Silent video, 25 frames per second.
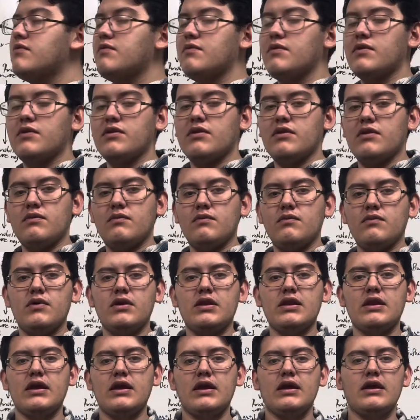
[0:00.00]

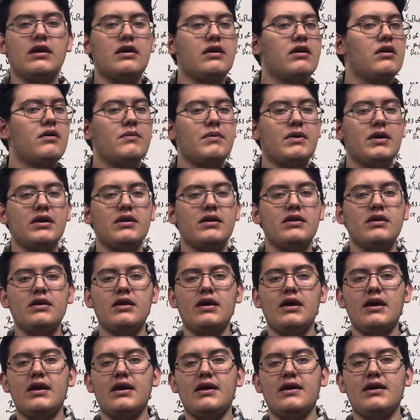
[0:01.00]
when they come in
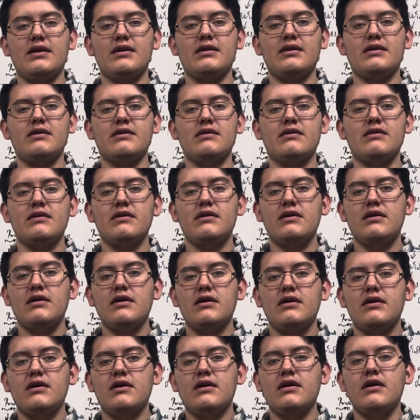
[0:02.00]
and
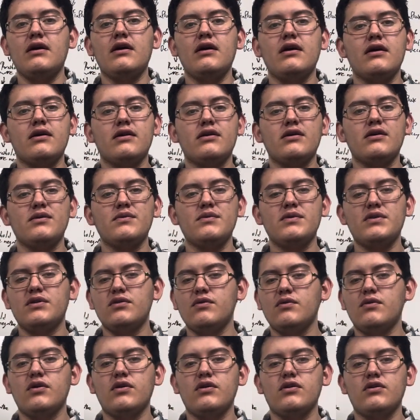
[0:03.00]
come
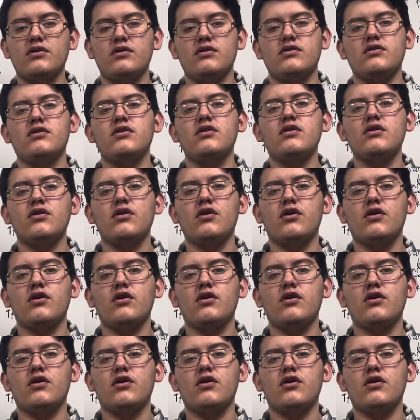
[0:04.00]
into our